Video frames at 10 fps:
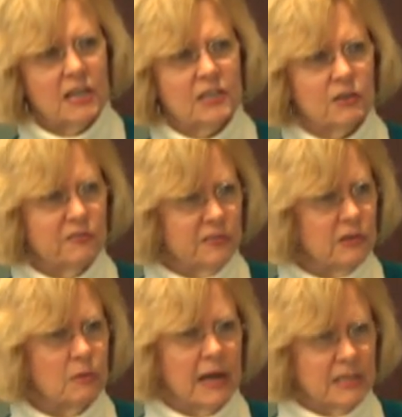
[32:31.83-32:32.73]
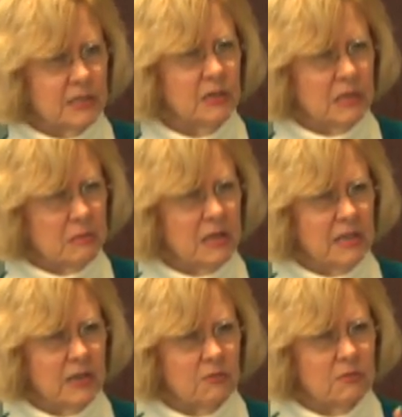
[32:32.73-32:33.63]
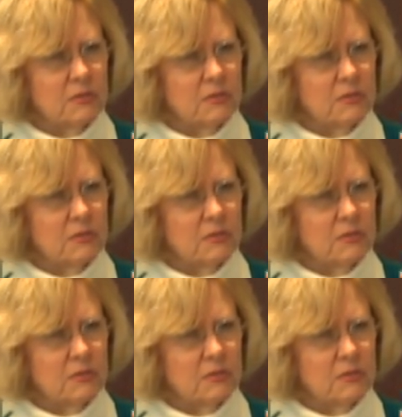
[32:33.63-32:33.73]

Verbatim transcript: I don't feel right. Do you know what I mean? That,